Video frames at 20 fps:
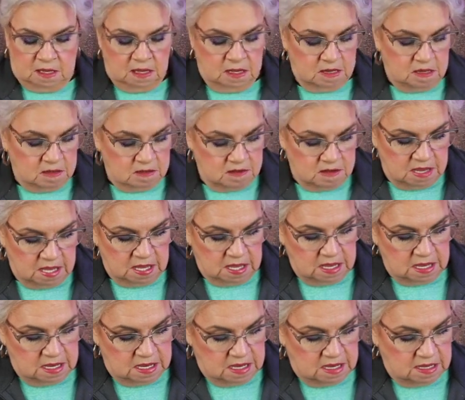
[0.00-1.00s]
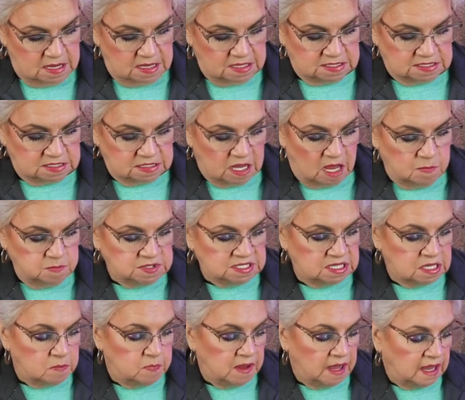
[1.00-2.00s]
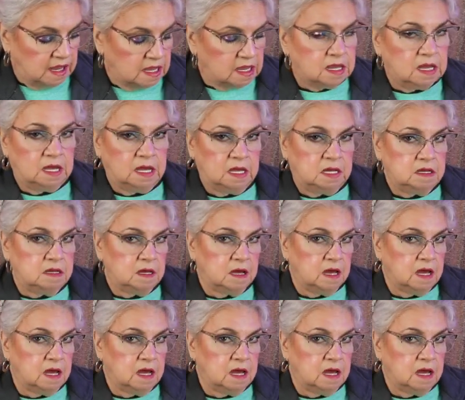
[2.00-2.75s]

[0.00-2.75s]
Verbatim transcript: it. Okay, it comes in a bag again.